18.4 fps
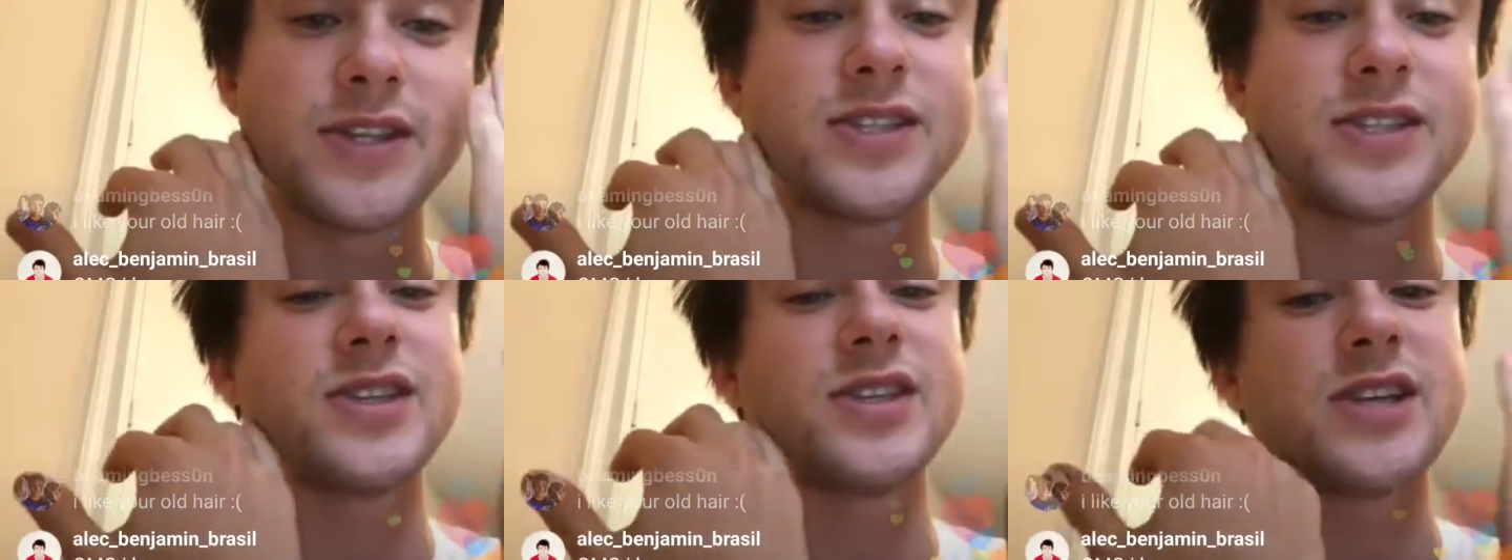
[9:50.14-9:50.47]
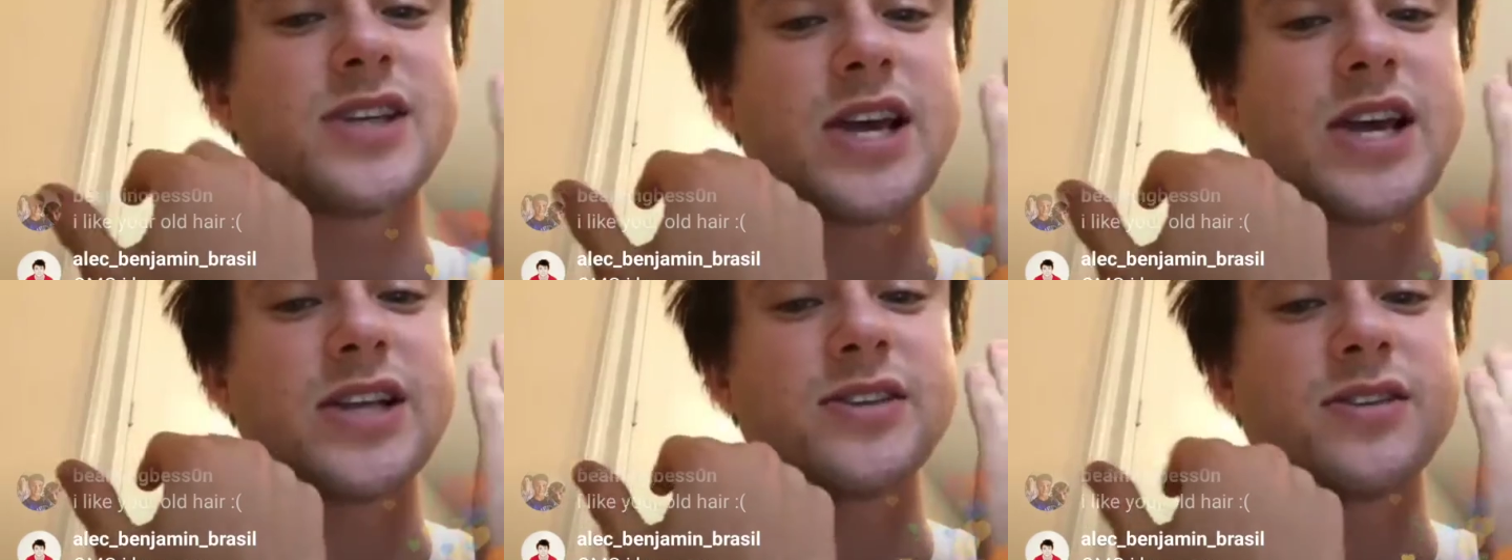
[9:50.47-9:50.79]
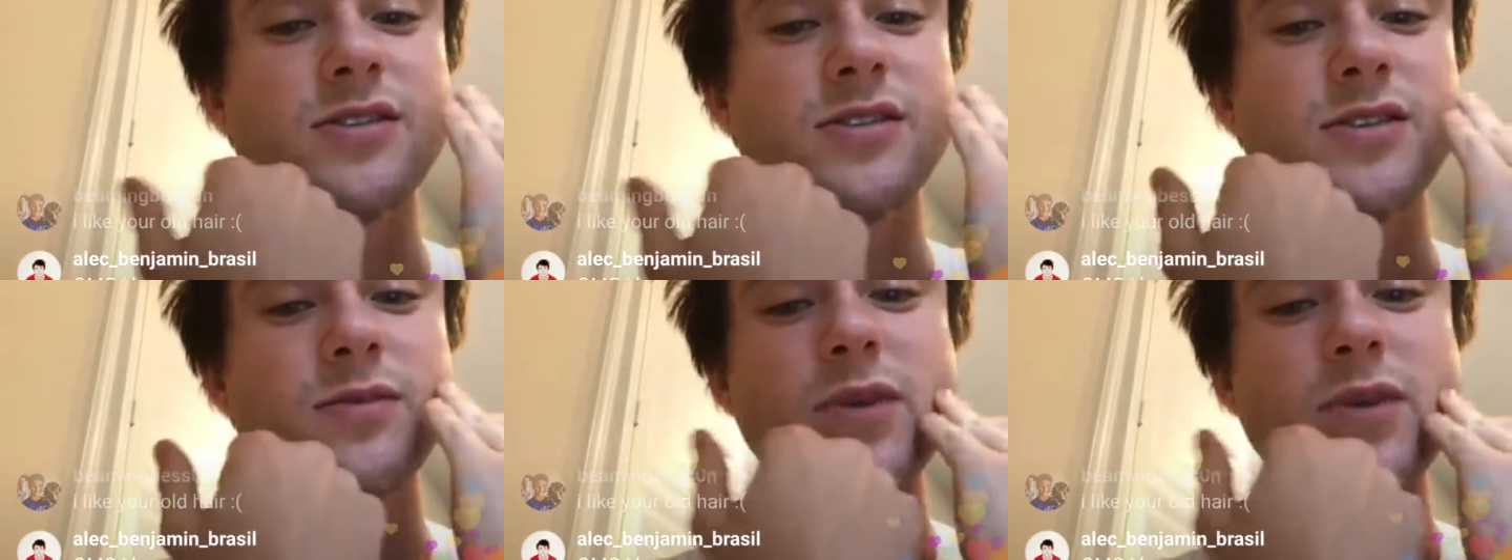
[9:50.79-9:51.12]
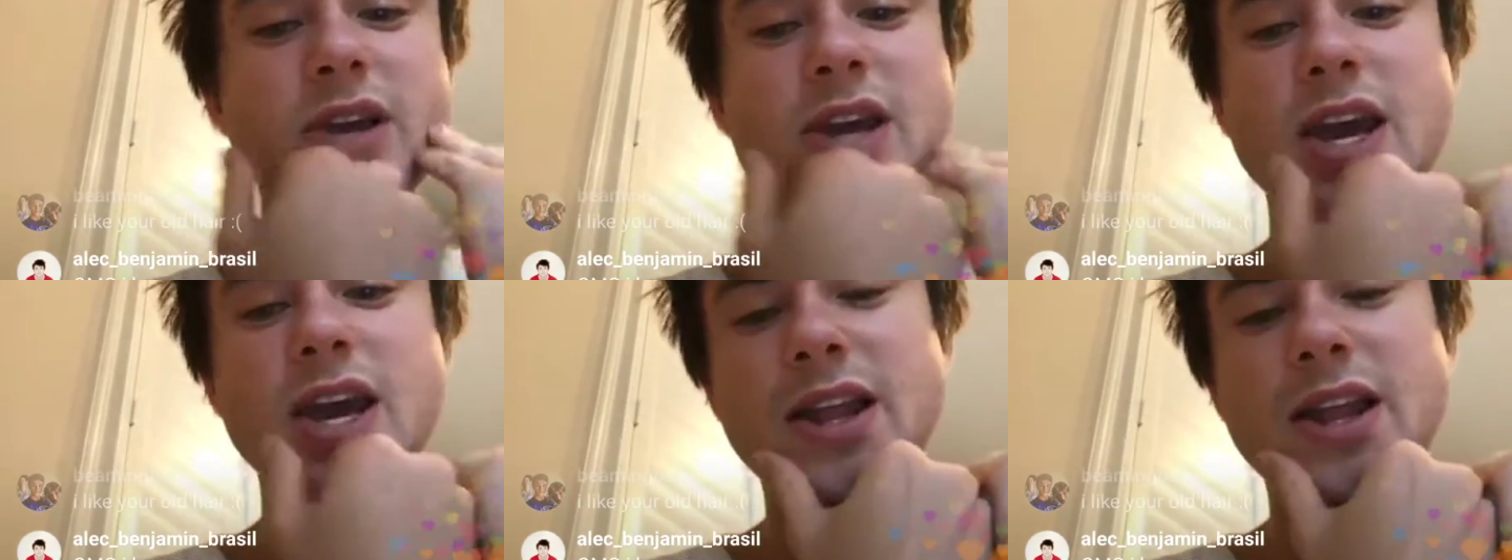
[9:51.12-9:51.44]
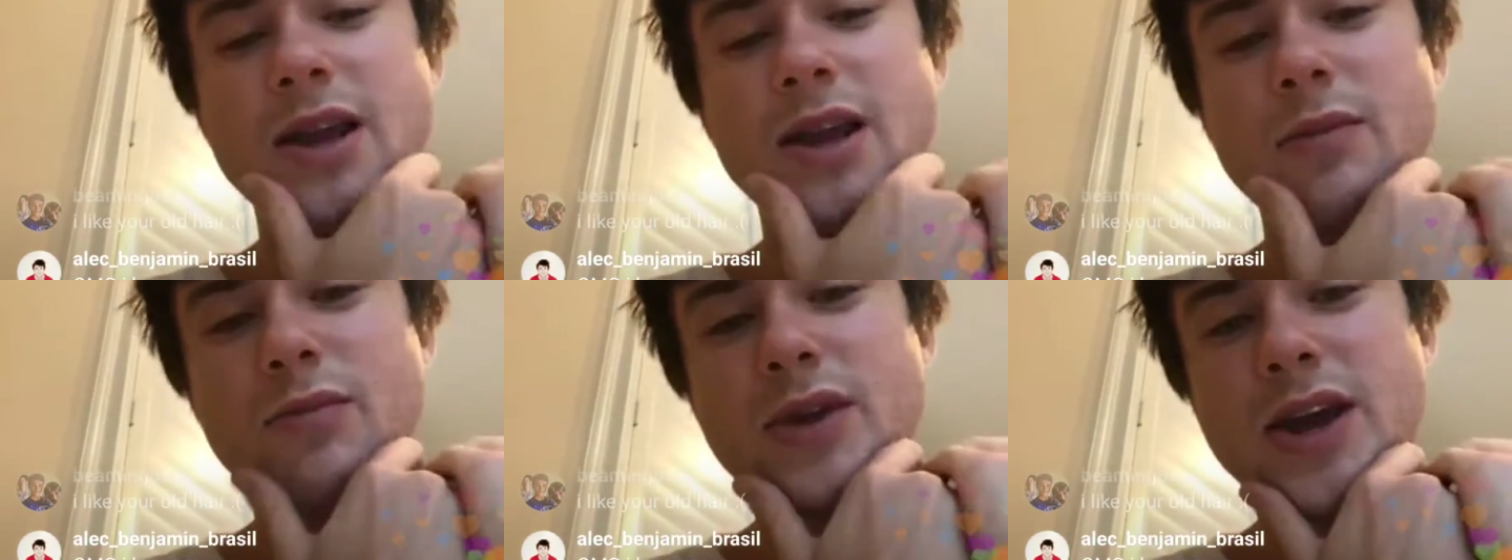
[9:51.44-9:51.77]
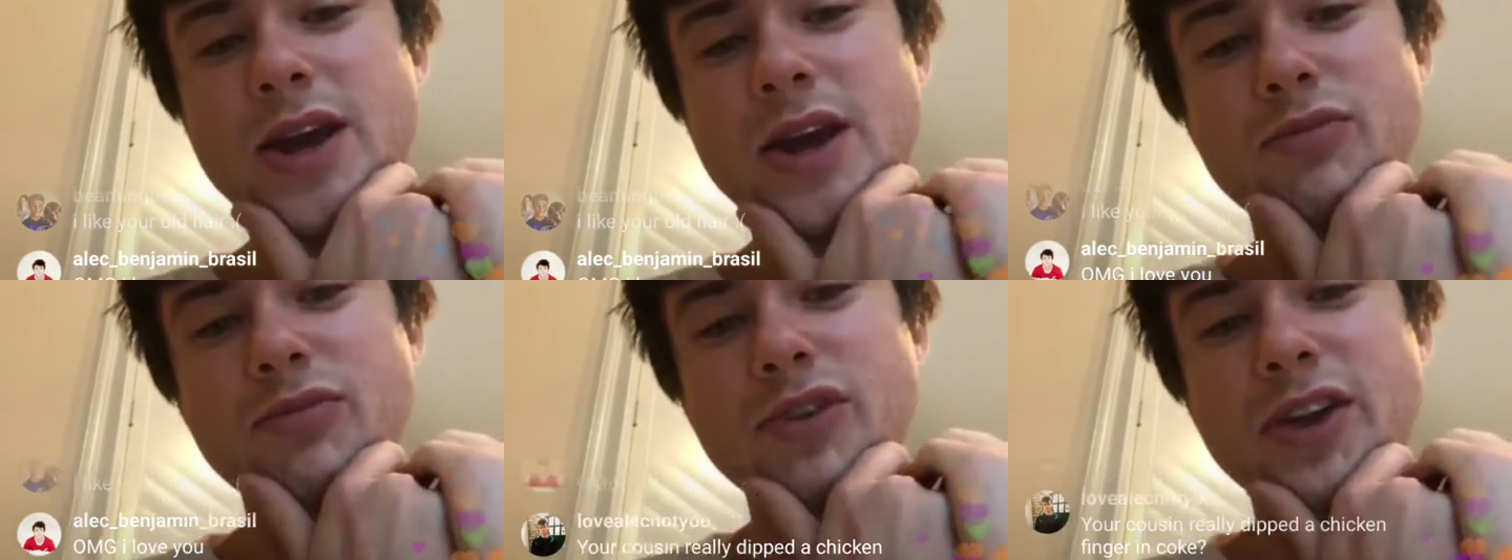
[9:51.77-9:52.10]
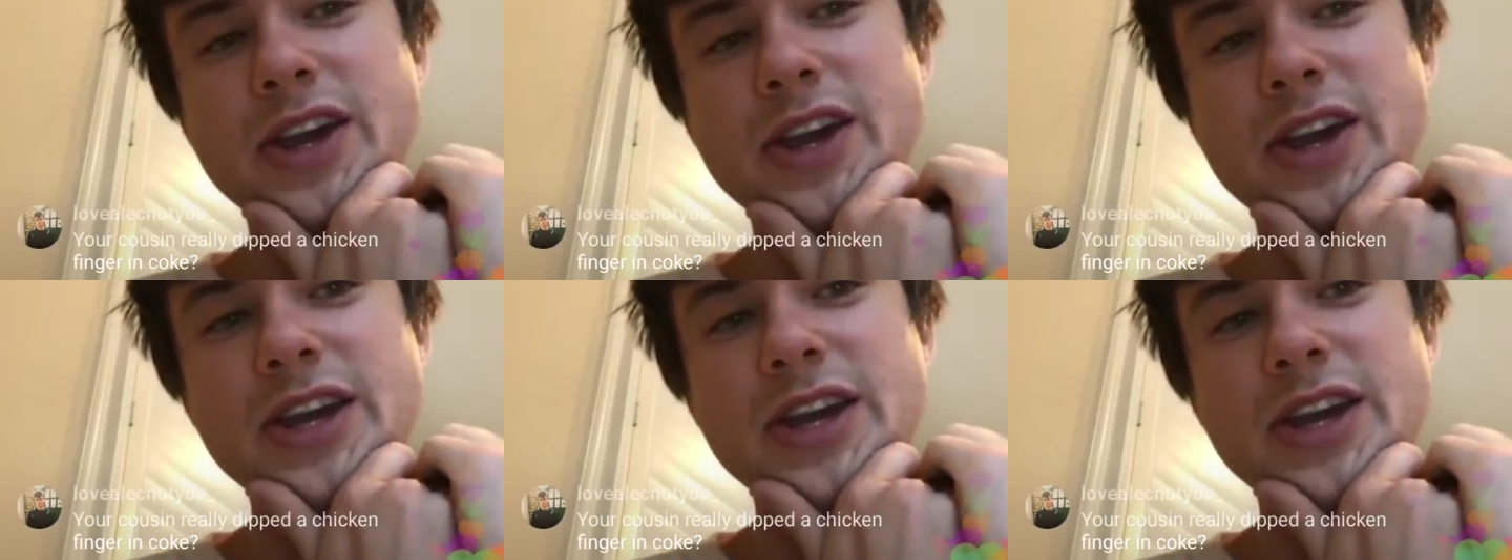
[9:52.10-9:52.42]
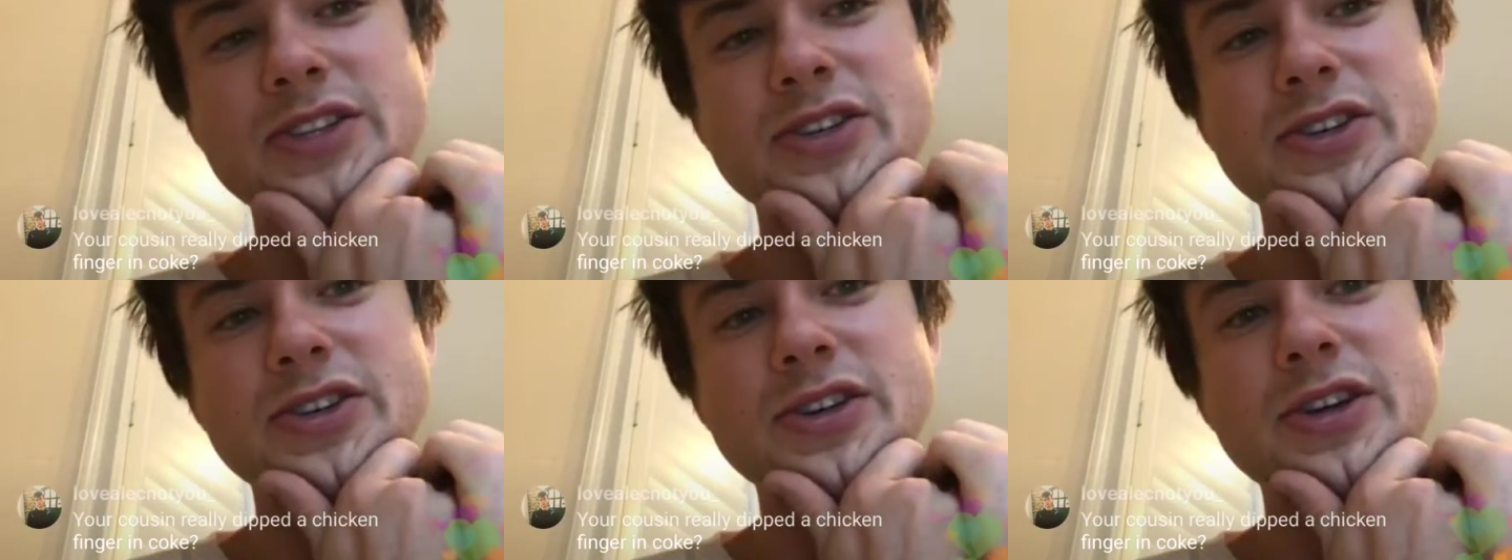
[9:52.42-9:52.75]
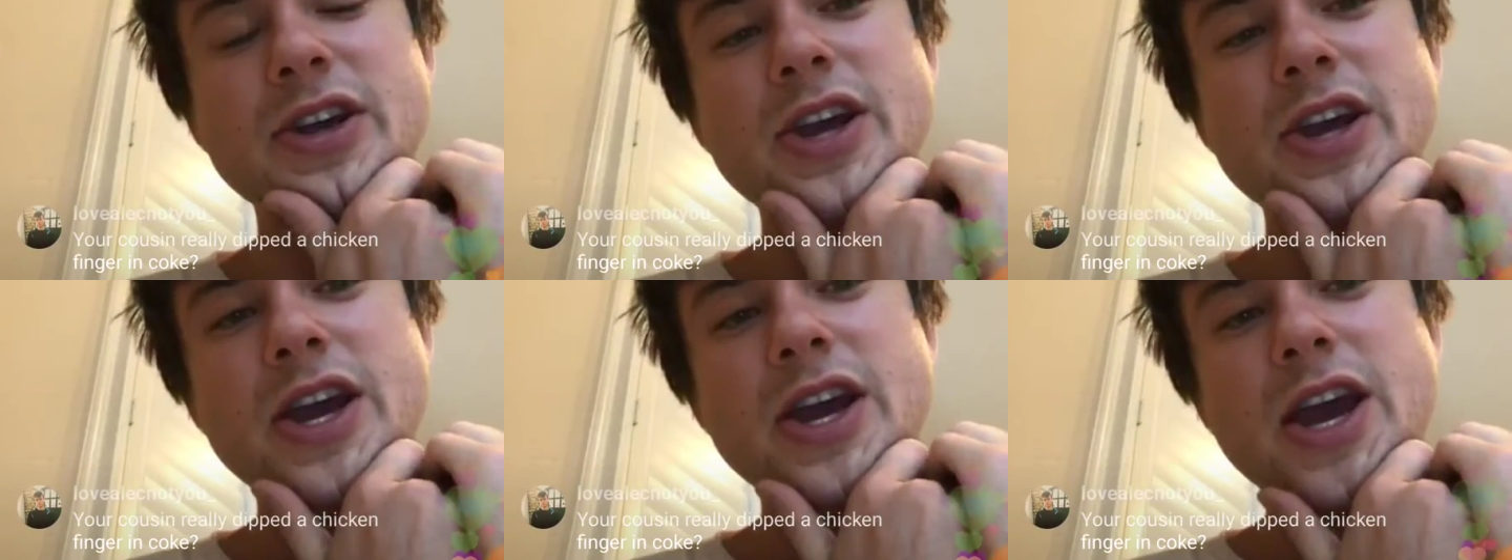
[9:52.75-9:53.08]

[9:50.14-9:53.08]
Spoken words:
this is a sad song, but he had brain cancer.